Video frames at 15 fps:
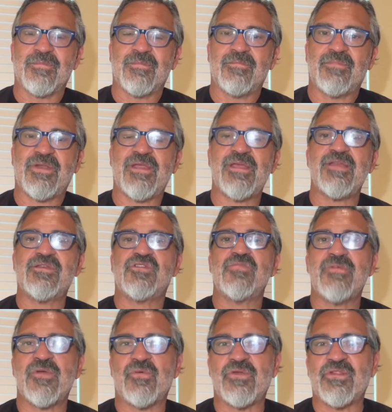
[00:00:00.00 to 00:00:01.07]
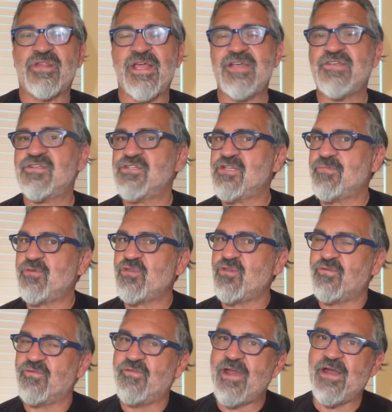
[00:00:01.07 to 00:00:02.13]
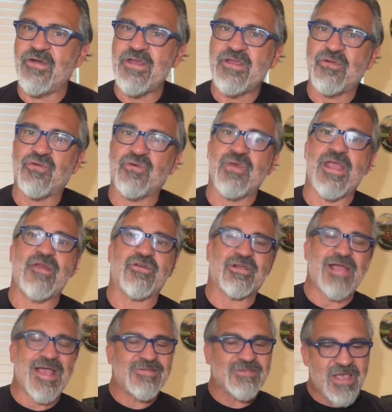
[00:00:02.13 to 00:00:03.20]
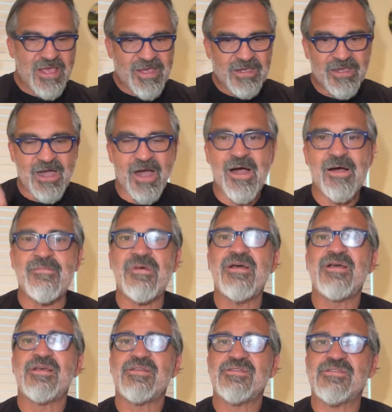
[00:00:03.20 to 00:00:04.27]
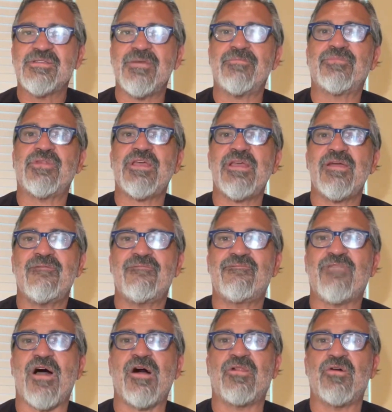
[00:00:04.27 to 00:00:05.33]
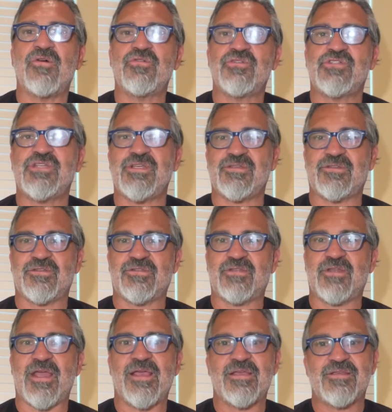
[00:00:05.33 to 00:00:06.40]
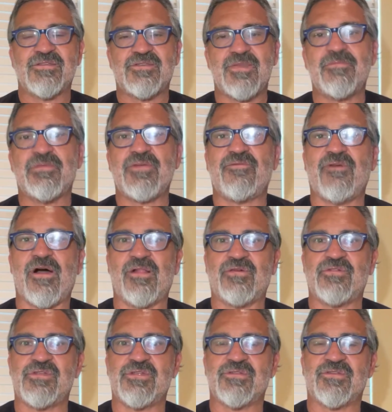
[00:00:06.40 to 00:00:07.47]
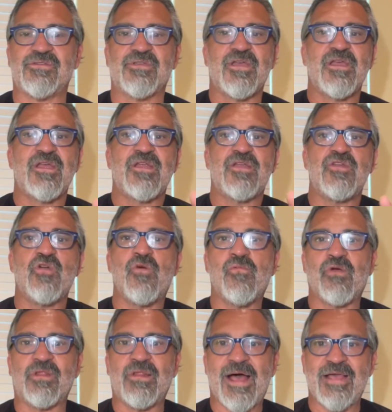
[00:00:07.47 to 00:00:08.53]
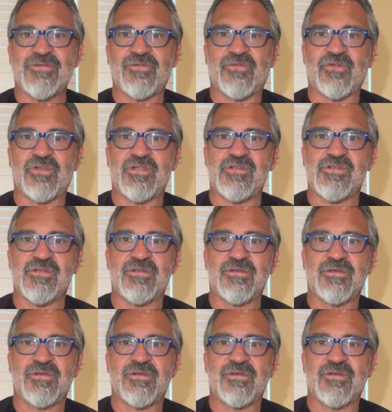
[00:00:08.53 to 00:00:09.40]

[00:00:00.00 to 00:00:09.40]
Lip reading: but intimate relationship with your very Creator. Guys, come simply follow Jesus today. Simply follow Jesus. No more lies of religion.